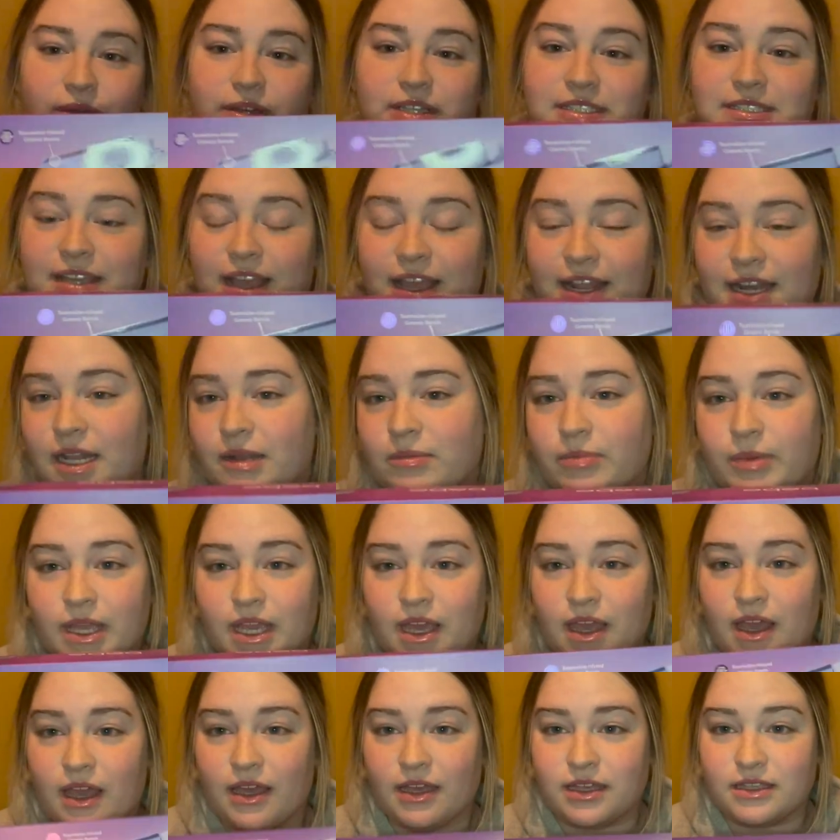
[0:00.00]
excited
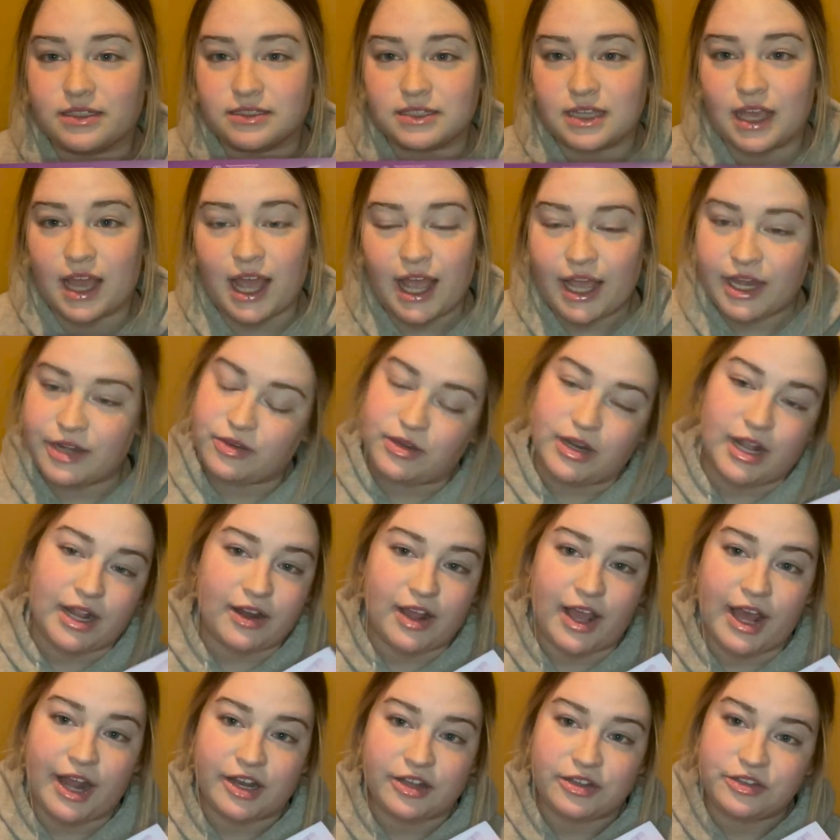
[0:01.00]
because I do not know
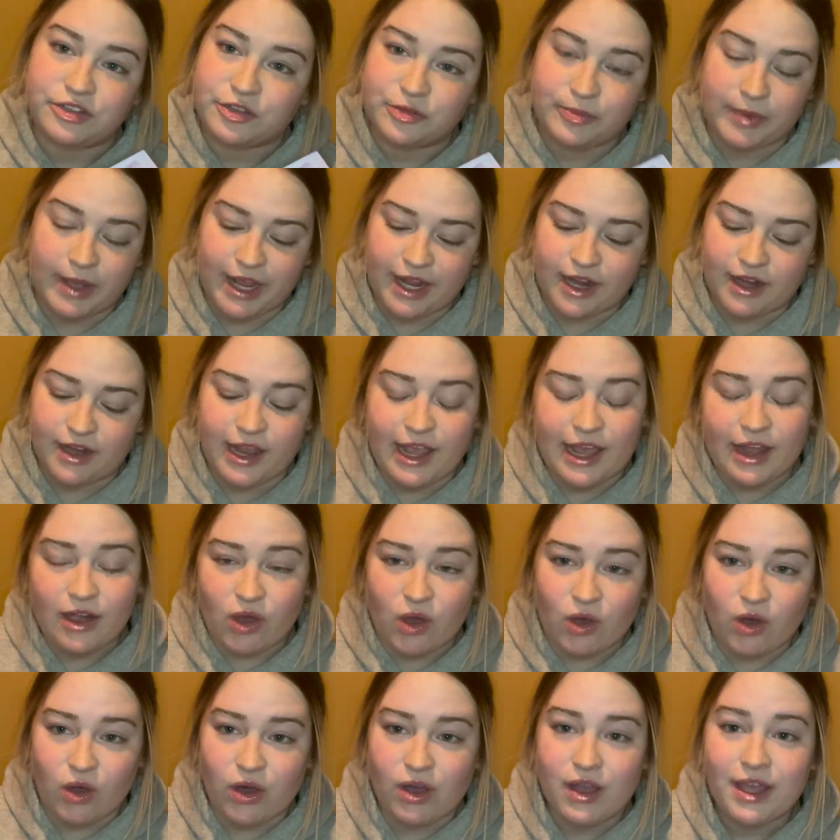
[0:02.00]
how to do my hair at
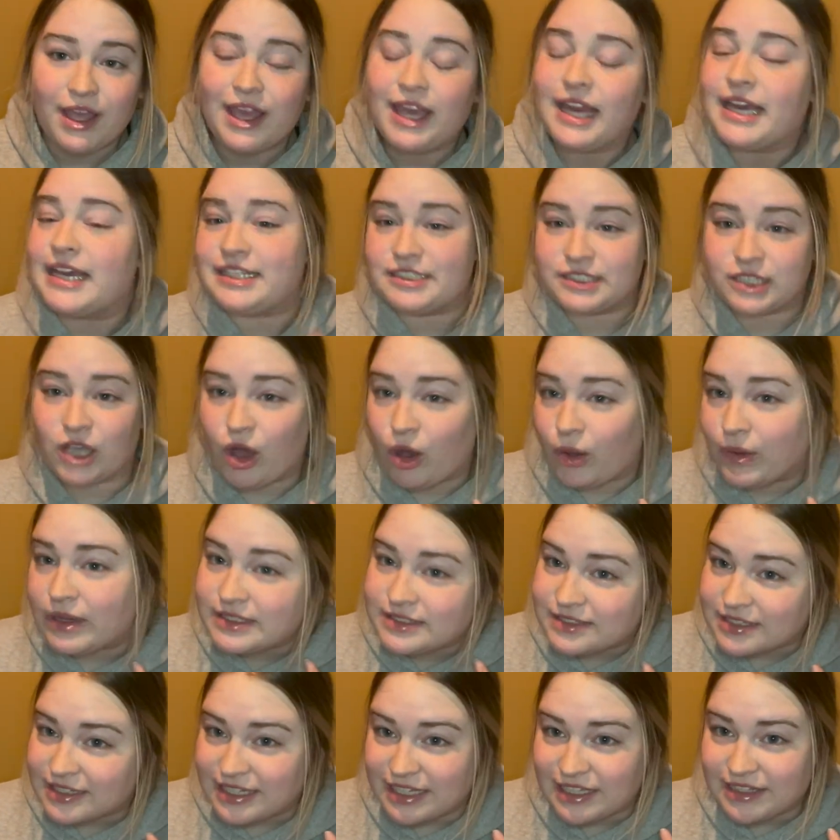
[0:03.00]
all. It's
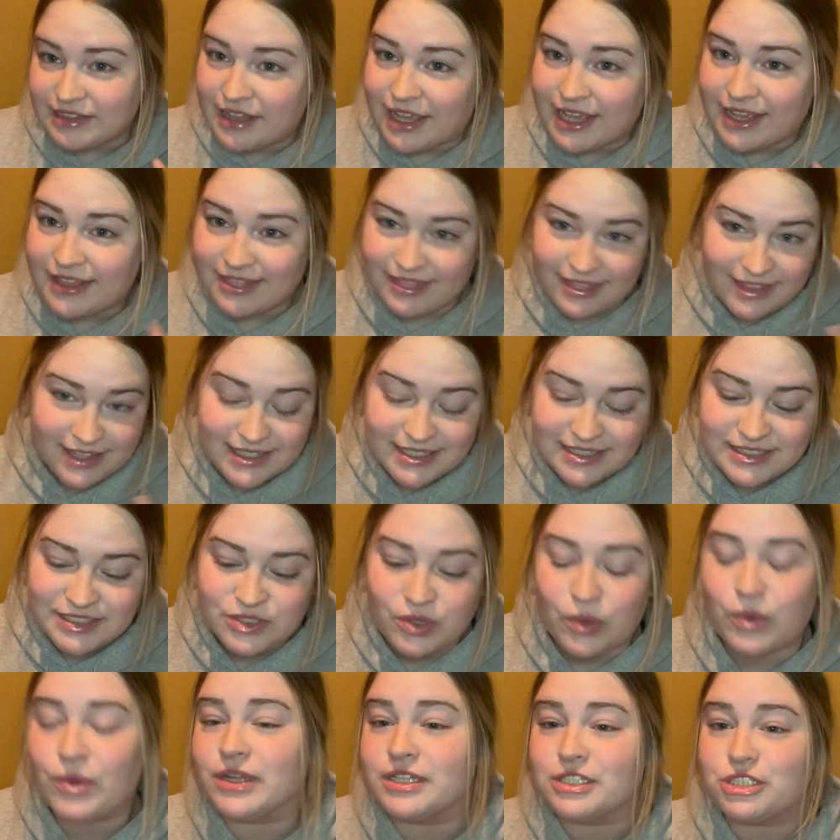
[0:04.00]
always looking like this
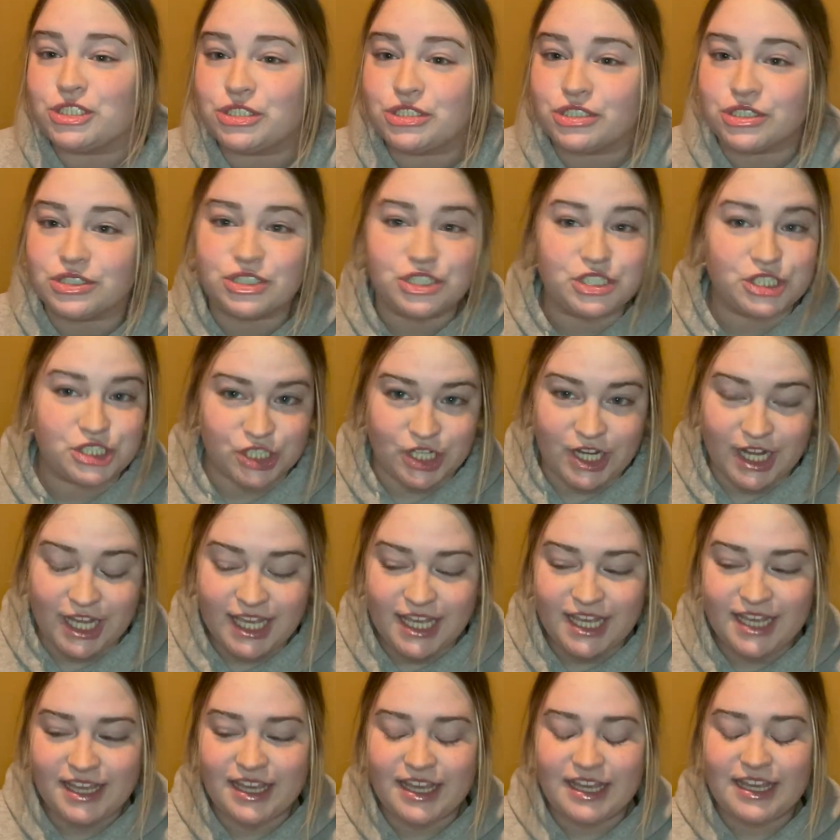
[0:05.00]
or it's just
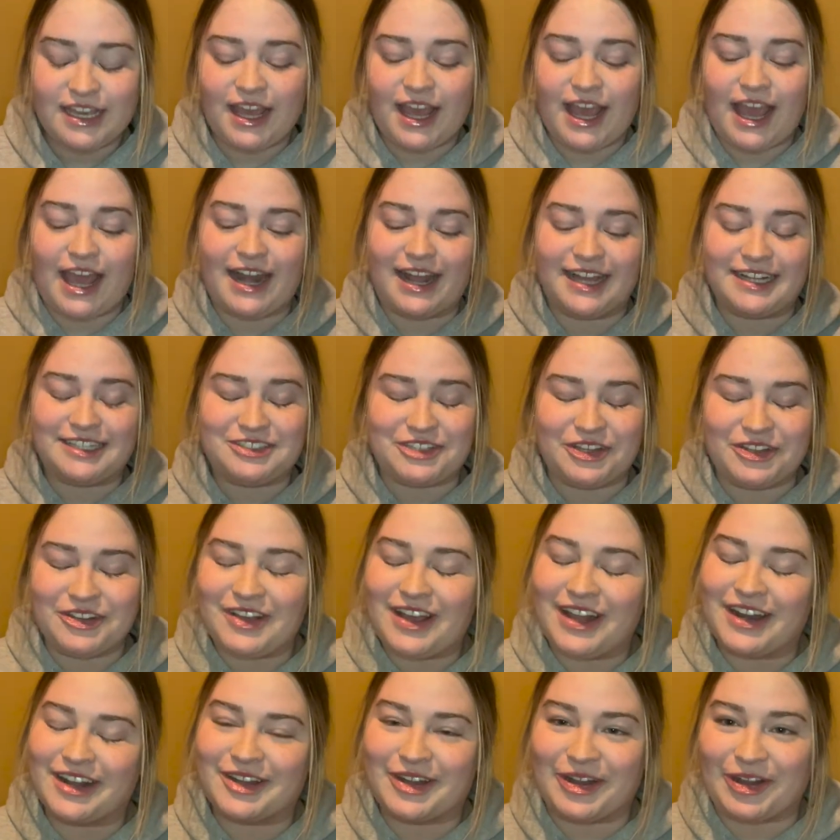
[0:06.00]
straight, and I don't know
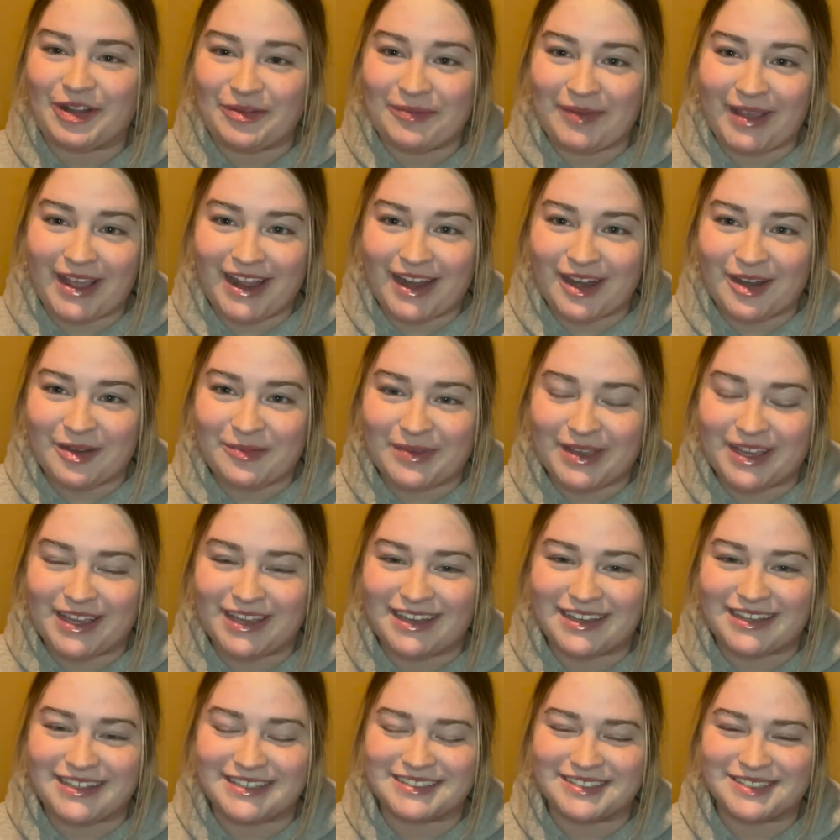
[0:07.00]
how to curl my hair
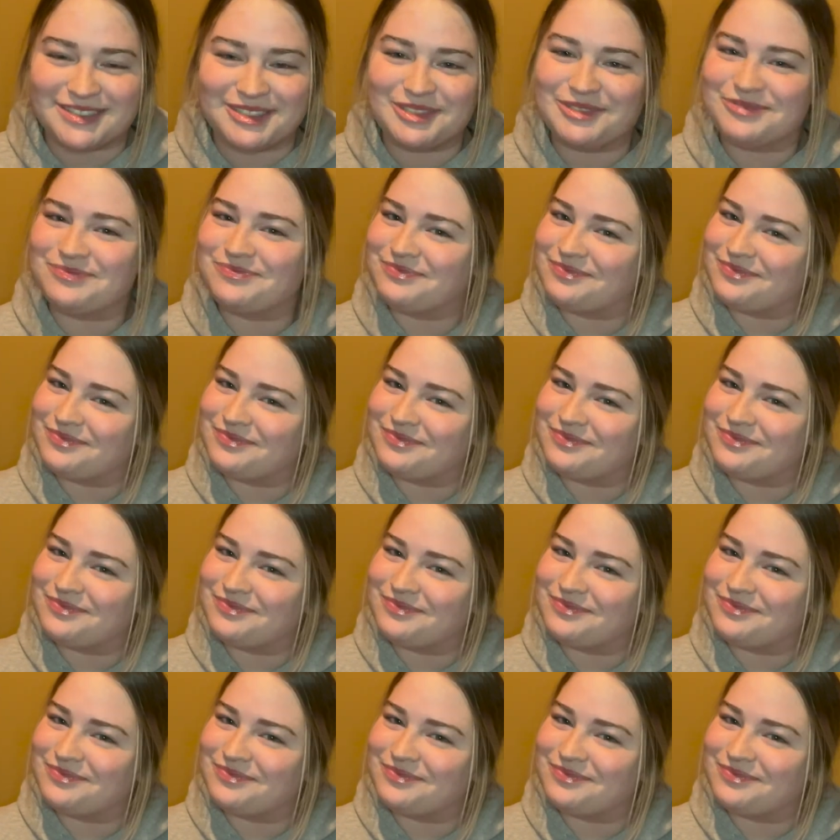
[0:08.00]
because